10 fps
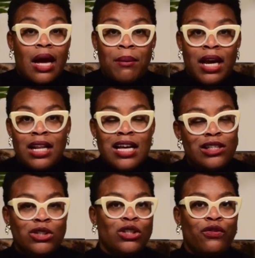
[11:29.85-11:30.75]
I mean,
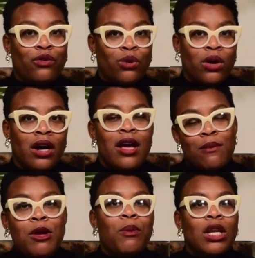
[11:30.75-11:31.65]
this is for
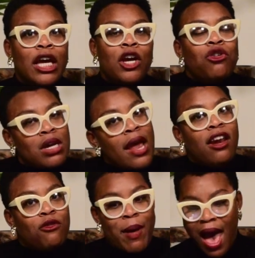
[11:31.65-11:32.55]
people in
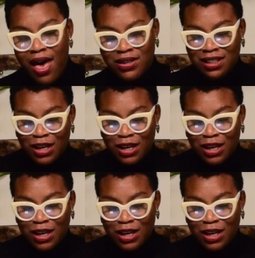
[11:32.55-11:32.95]
creative paths.